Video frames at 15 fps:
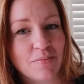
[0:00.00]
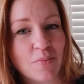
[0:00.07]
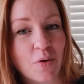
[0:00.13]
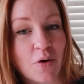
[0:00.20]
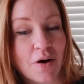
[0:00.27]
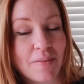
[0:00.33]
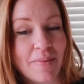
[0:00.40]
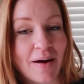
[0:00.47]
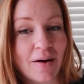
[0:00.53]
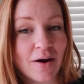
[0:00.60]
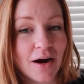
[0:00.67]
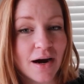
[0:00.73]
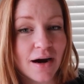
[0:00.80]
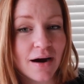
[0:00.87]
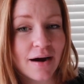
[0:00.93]
more about
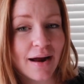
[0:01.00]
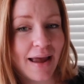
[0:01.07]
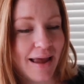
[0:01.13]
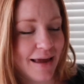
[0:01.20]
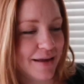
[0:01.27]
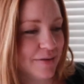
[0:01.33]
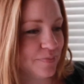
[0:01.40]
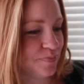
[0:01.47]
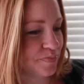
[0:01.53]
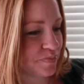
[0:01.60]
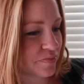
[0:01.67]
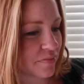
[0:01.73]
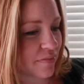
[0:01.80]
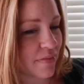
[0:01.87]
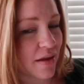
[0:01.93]
her, and
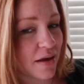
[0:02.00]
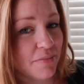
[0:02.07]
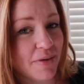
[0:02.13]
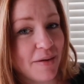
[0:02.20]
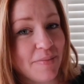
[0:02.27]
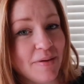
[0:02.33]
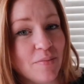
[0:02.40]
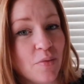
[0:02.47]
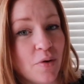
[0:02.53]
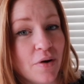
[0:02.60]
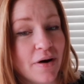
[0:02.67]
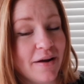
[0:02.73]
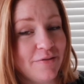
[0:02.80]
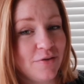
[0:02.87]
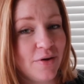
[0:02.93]
maybe more
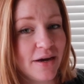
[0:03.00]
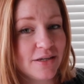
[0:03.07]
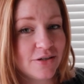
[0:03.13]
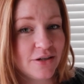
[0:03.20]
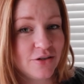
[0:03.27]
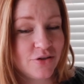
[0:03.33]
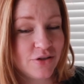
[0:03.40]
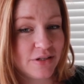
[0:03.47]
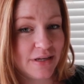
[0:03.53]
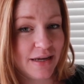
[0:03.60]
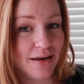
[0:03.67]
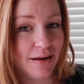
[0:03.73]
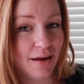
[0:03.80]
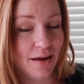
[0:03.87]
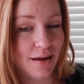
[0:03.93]
if you guys are
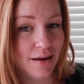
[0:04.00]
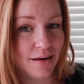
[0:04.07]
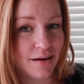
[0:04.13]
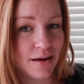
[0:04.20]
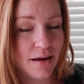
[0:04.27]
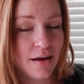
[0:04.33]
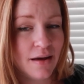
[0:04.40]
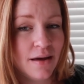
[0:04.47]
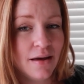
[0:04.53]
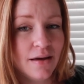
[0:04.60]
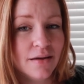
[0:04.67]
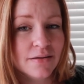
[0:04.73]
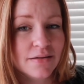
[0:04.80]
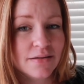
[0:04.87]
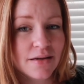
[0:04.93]
interested in
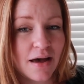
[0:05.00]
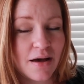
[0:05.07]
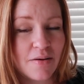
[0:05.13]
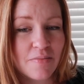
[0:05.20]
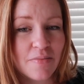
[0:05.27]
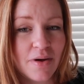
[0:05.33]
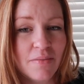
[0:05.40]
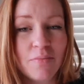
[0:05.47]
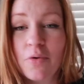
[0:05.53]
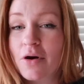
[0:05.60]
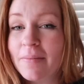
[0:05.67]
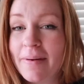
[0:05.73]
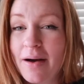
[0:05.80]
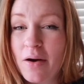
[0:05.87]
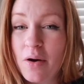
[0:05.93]
some more
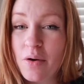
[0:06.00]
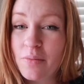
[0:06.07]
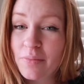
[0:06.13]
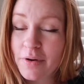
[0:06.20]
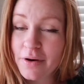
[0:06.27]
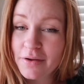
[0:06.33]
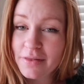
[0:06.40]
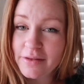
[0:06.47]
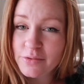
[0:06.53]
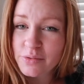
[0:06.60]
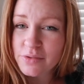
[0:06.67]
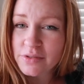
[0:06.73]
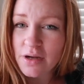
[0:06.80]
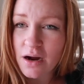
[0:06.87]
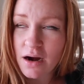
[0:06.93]
about home birth. This
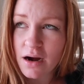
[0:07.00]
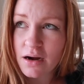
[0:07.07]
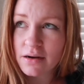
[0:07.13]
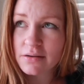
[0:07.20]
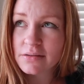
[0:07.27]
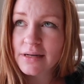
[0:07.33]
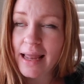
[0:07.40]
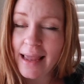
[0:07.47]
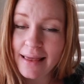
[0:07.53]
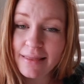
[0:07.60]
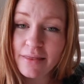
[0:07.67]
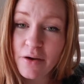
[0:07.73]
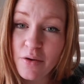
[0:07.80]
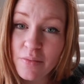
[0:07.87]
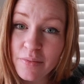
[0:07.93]
was our 8th
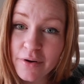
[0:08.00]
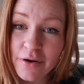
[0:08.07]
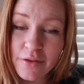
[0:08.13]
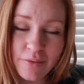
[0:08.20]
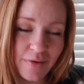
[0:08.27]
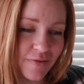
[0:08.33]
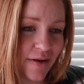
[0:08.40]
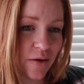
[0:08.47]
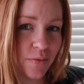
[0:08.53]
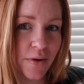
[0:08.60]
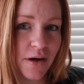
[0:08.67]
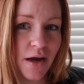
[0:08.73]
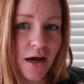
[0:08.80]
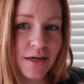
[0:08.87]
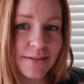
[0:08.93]
home birth. We've had 1
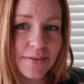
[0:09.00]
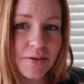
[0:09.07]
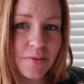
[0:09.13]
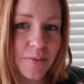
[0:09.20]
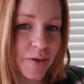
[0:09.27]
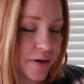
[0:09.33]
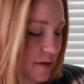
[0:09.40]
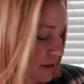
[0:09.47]
hospital birth,